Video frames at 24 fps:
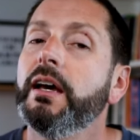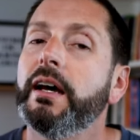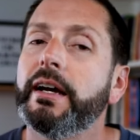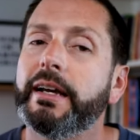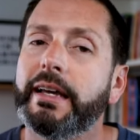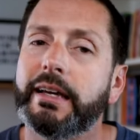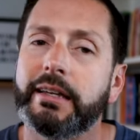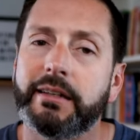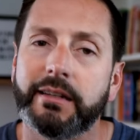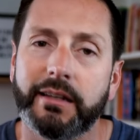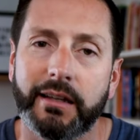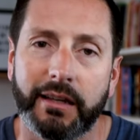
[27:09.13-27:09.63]

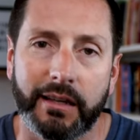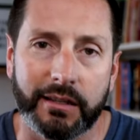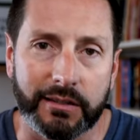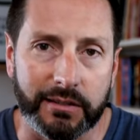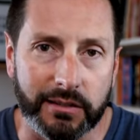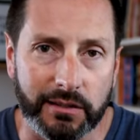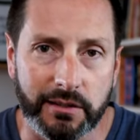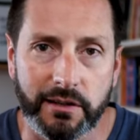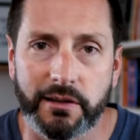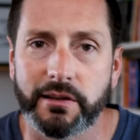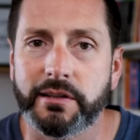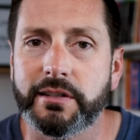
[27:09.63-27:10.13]
Again,
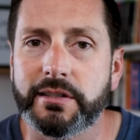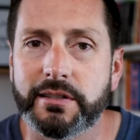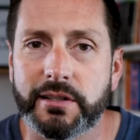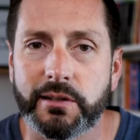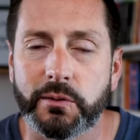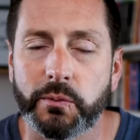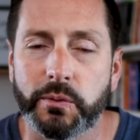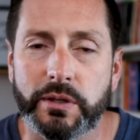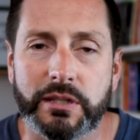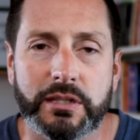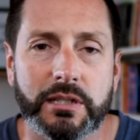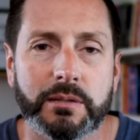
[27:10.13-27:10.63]
as long as
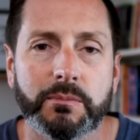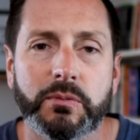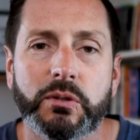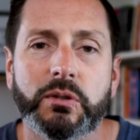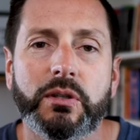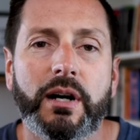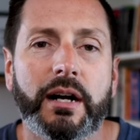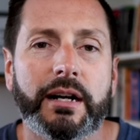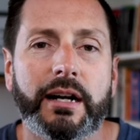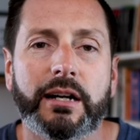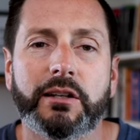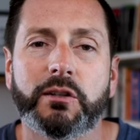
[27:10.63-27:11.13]
they're
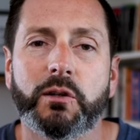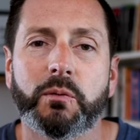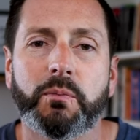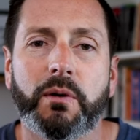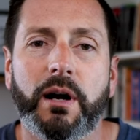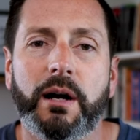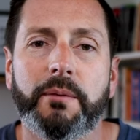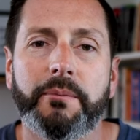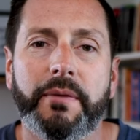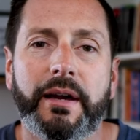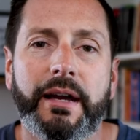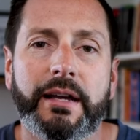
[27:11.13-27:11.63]
reasonable, I got no
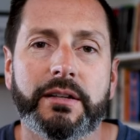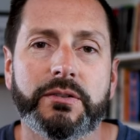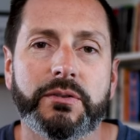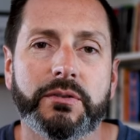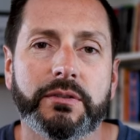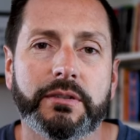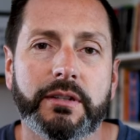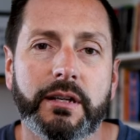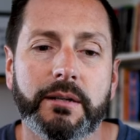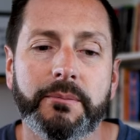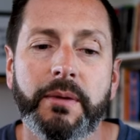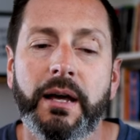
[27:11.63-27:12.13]
problem
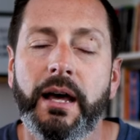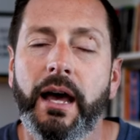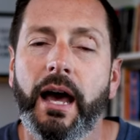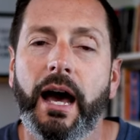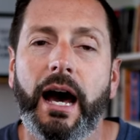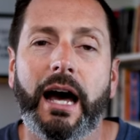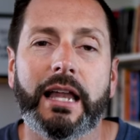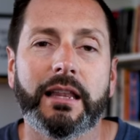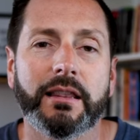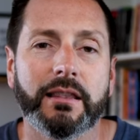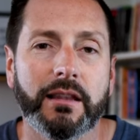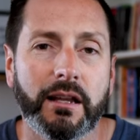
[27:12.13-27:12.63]
answering them.
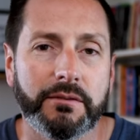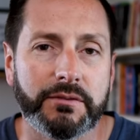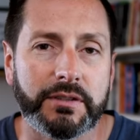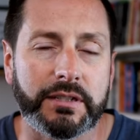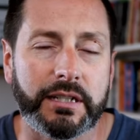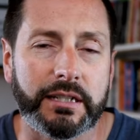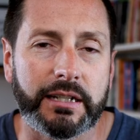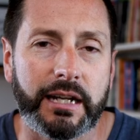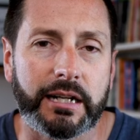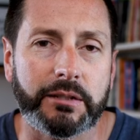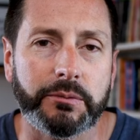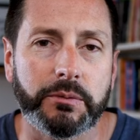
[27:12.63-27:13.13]
I love to
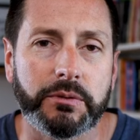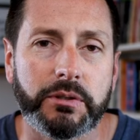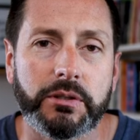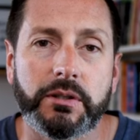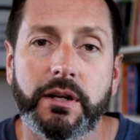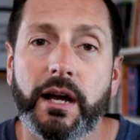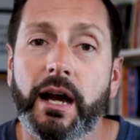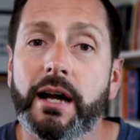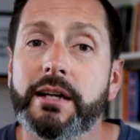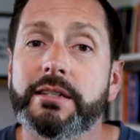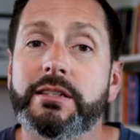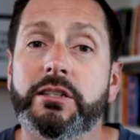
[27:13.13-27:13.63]
connect with you
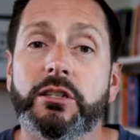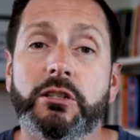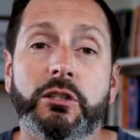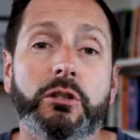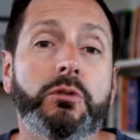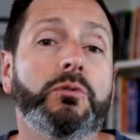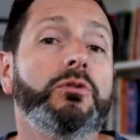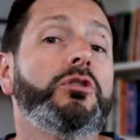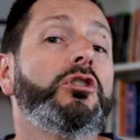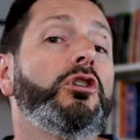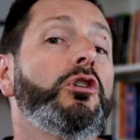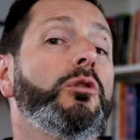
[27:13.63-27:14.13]
guys.
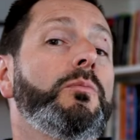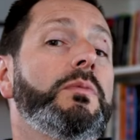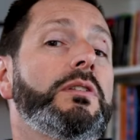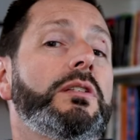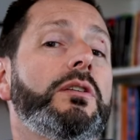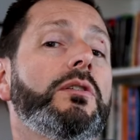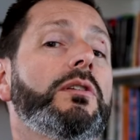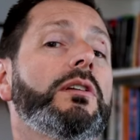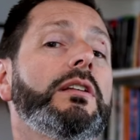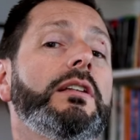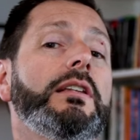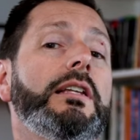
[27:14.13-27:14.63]
YouTube is
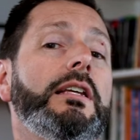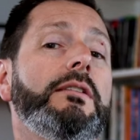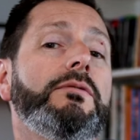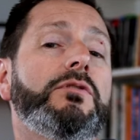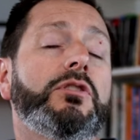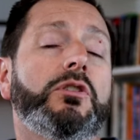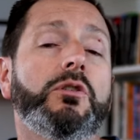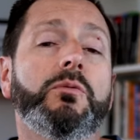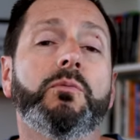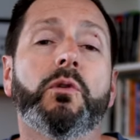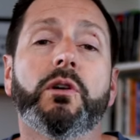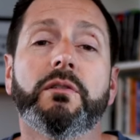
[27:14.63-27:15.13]
gonna leave
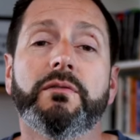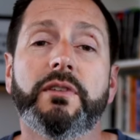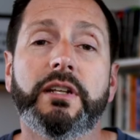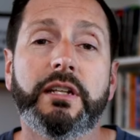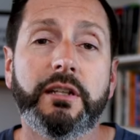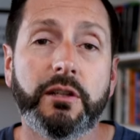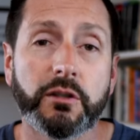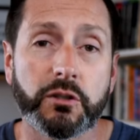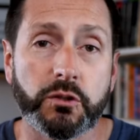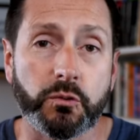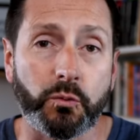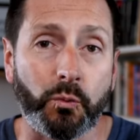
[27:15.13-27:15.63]
two more
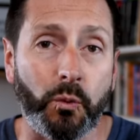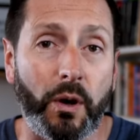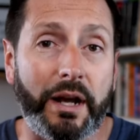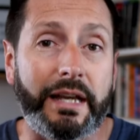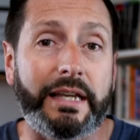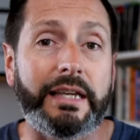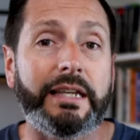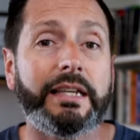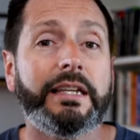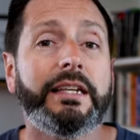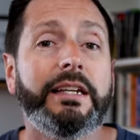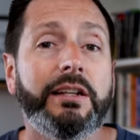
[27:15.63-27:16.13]
videos
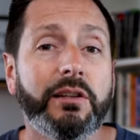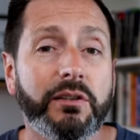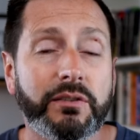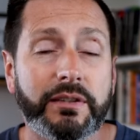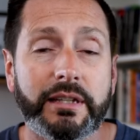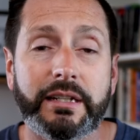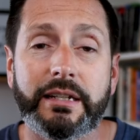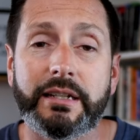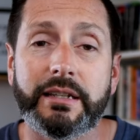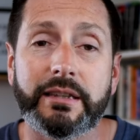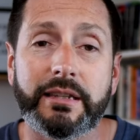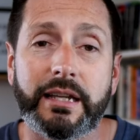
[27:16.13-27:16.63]
right here
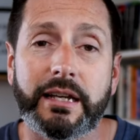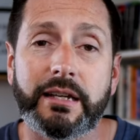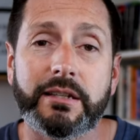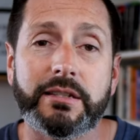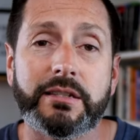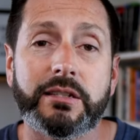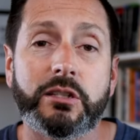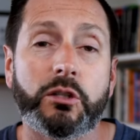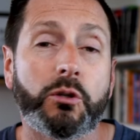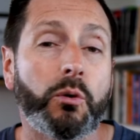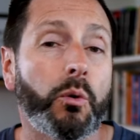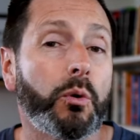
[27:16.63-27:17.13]
that it
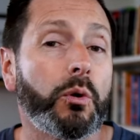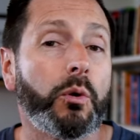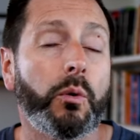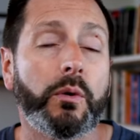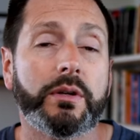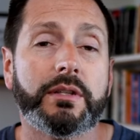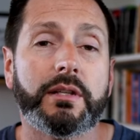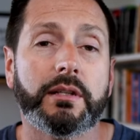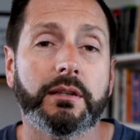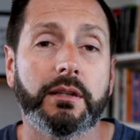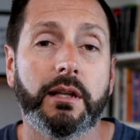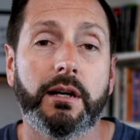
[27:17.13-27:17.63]
thinks you're
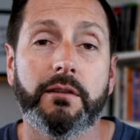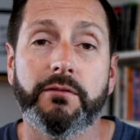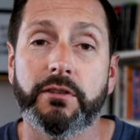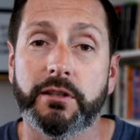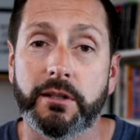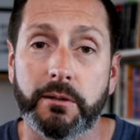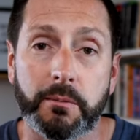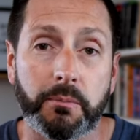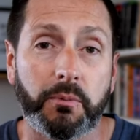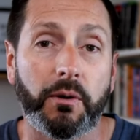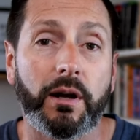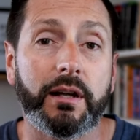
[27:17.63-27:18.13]
going to love and
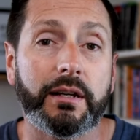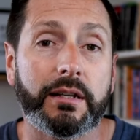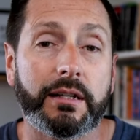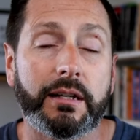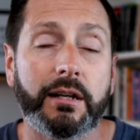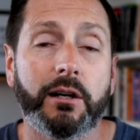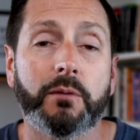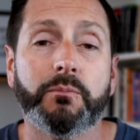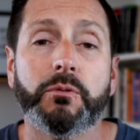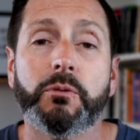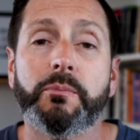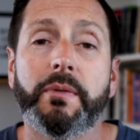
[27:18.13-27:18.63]
they're probably gonna
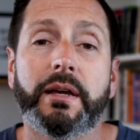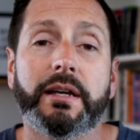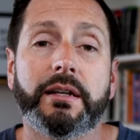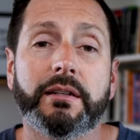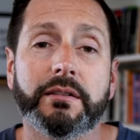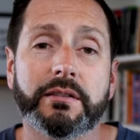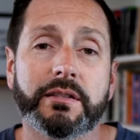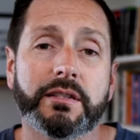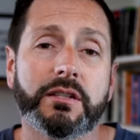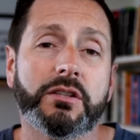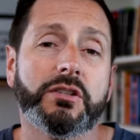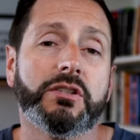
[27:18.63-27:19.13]
help you make a
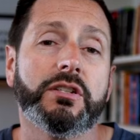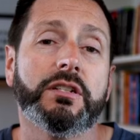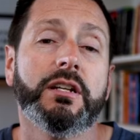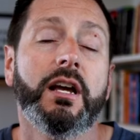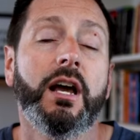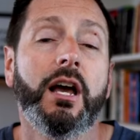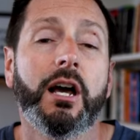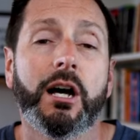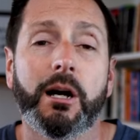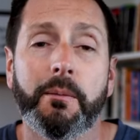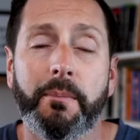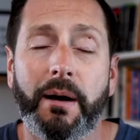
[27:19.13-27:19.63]
decision
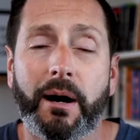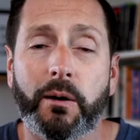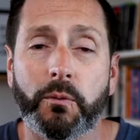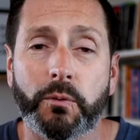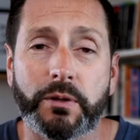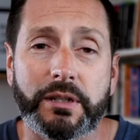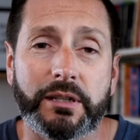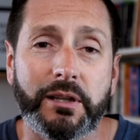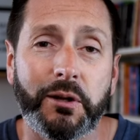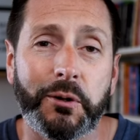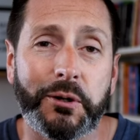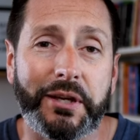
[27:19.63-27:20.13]
about
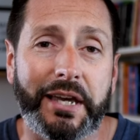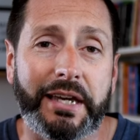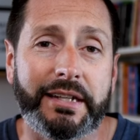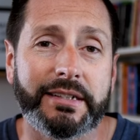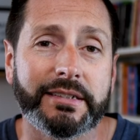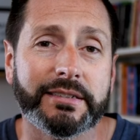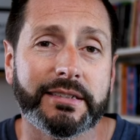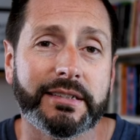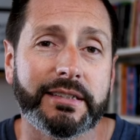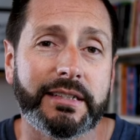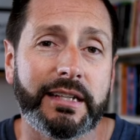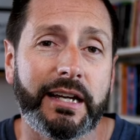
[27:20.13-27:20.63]

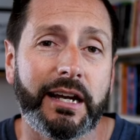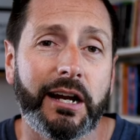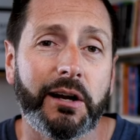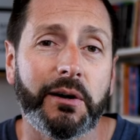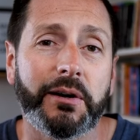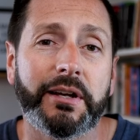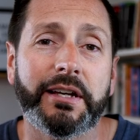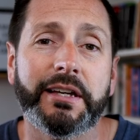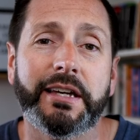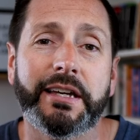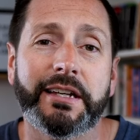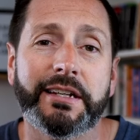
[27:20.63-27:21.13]
relocating to the
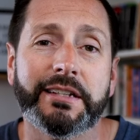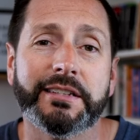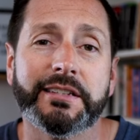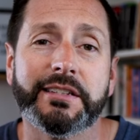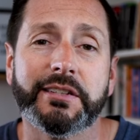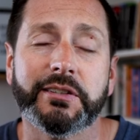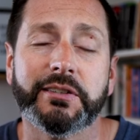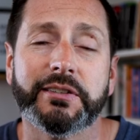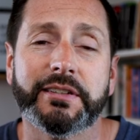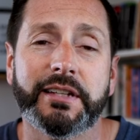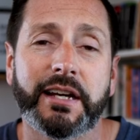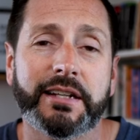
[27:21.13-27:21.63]
area. And
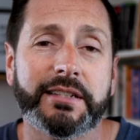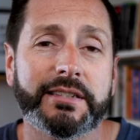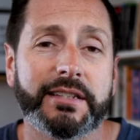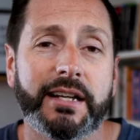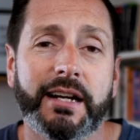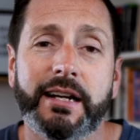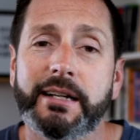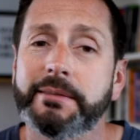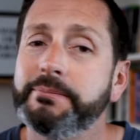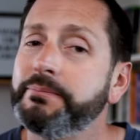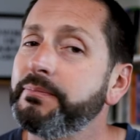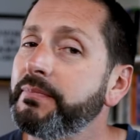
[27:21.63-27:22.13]
until next
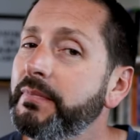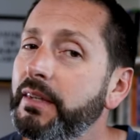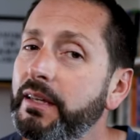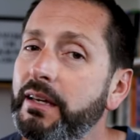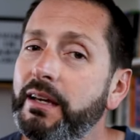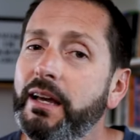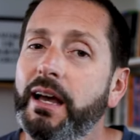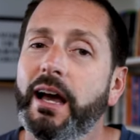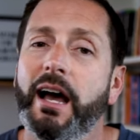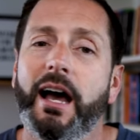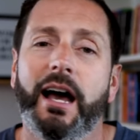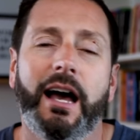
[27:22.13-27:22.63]
time,
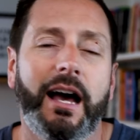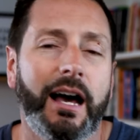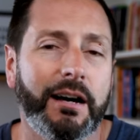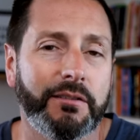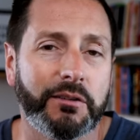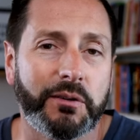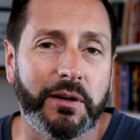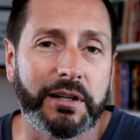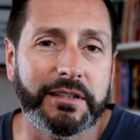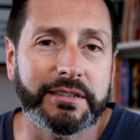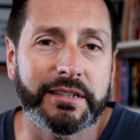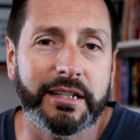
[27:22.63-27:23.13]
have
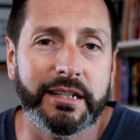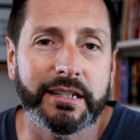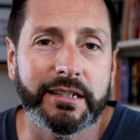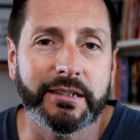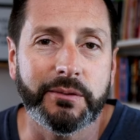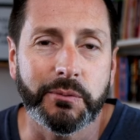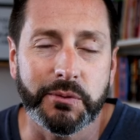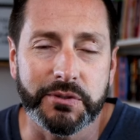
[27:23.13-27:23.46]
a great day.